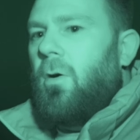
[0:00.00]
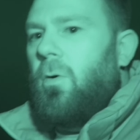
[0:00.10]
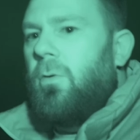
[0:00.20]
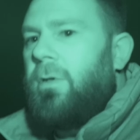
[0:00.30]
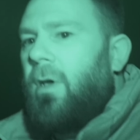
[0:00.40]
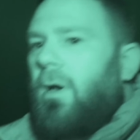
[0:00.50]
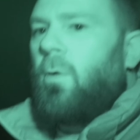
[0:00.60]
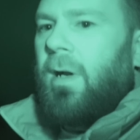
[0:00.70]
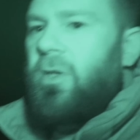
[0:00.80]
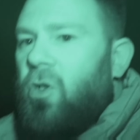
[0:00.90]
under
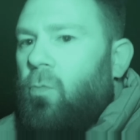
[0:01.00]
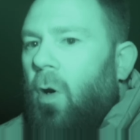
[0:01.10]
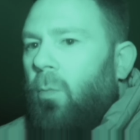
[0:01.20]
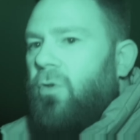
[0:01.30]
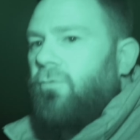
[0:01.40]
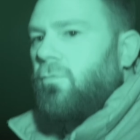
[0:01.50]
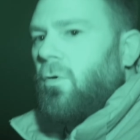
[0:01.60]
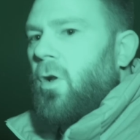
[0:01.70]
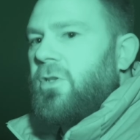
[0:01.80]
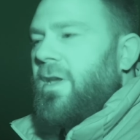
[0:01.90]
where someone was
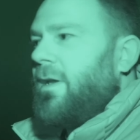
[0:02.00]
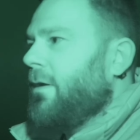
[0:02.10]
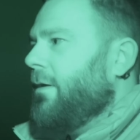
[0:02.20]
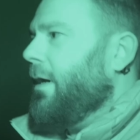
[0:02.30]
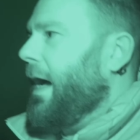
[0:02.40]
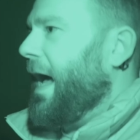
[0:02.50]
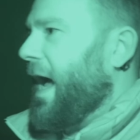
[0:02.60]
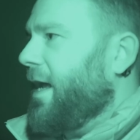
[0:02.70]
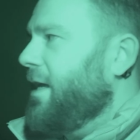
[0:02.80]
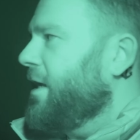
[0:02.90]
rotting,
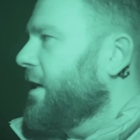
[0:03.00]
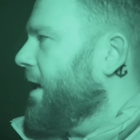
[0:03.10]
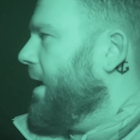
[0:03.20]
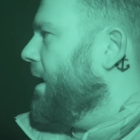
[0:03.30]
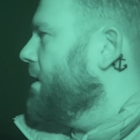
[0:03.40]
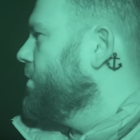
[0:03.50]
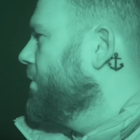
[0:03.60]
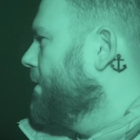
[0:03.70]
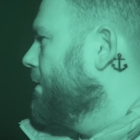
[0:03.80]
hanging in a cage.